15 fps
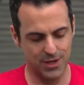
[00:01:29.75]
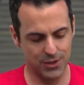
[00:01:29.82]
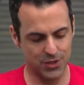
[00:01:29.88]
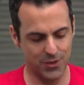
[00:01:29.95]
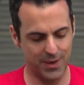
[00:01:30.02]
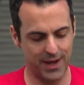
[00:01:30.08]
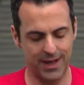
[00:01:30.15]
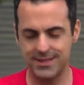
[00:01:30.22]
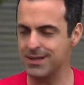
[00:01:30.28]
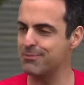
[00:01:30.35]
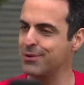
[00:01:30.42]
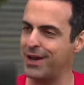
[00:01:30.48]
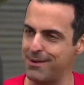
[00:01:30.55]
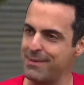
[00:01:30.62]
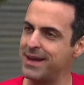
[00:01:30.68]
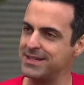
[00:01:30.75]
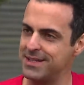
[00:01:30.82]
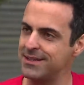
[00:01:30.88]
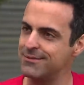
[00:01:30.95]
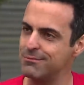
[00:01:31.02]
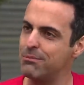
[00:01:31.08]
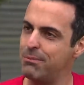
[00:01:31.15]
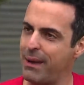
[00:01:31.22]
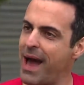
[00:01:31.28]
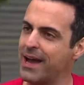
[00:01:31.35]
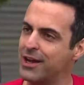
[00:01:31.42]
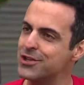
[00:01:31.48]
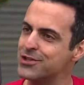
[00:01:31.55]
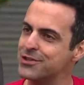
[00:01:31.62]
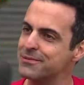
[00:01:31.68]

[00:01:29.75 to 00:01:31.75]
So it's a pretty amazing package.